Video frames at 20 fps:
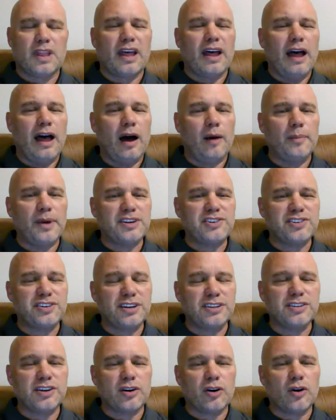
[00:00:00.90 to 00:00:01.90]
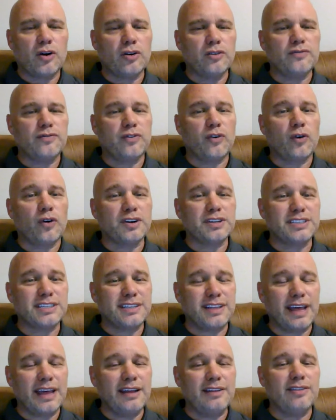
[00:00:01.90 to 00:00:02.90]
How much does it hurt Florida
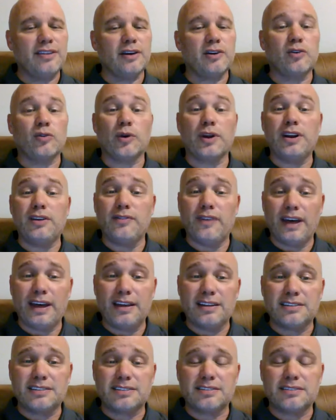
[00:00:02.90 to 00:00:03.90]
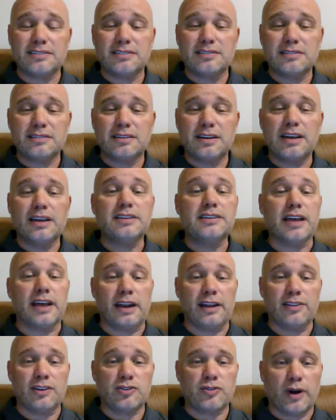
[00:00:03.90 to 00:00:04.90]
State that Greedy Vance is
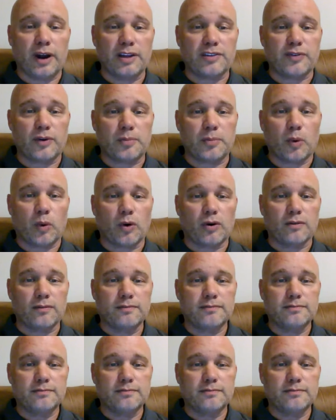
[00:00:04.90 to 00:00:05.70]
hitting the transfer portal?